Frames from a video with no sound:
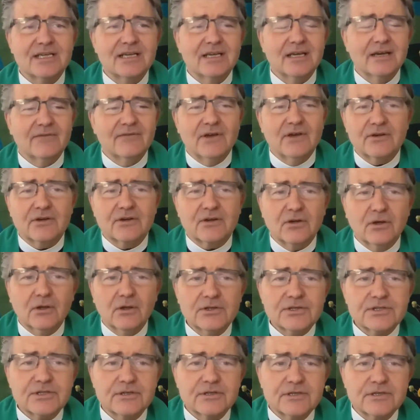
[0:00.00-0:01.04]
of other
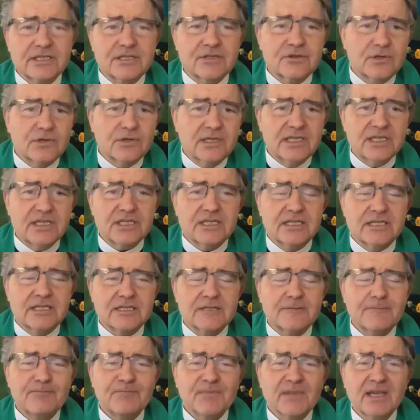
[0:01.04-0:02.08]
cultures and traditions,